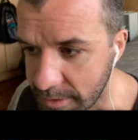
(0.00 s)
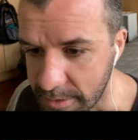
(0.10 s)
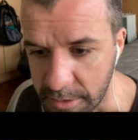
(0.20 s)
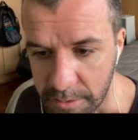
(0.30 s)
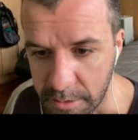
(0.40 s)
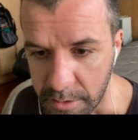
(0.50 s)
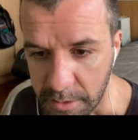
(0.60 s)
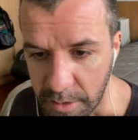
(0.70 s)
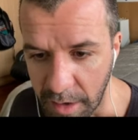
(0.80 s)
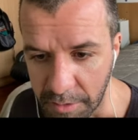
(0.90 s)
to
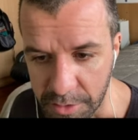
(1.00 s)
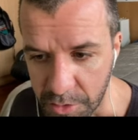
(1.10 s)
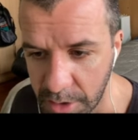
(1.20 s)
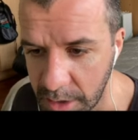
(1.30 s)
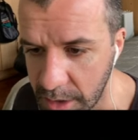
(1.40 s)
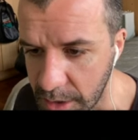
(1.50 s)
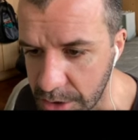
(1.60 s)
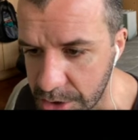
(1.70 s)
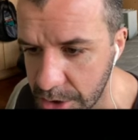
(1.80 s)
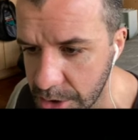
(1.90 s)
have a drink
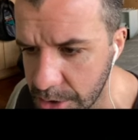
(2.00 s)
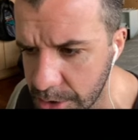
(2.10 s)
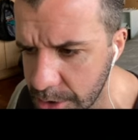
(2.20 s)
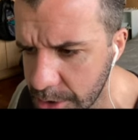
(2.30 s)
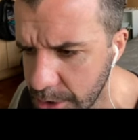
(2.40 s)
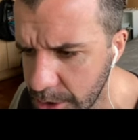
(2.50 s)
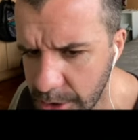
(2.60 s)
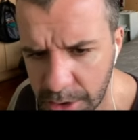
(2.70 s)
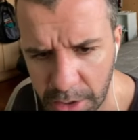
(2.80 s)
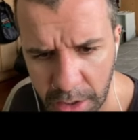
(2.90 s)
and chill.
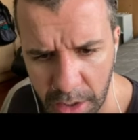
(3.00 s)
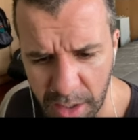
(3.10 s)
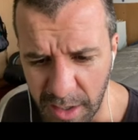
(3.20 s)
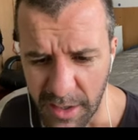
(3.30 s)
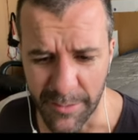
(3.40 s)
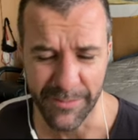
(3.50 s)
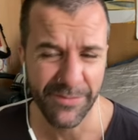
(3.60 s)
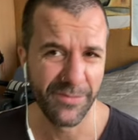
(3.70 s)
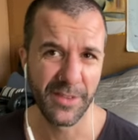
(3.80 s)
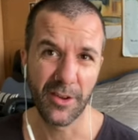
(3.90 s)

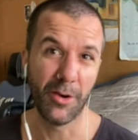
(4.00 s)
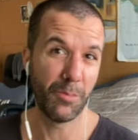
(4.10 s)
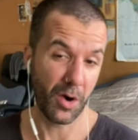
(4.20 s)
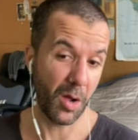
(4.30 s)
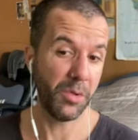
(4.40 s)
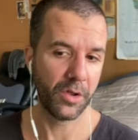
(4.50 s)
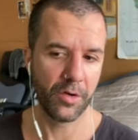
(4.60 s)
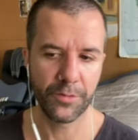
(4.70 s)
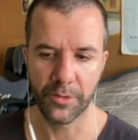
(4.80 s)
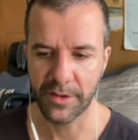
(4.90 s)
So I'd probably
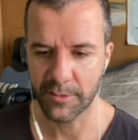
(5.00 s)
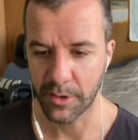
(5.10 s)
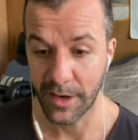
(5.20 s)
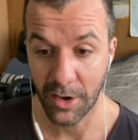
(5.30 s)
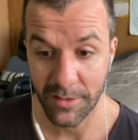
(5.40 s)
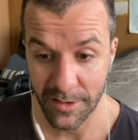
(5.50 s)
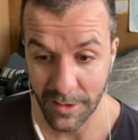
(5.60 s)
go for this one. Now let's look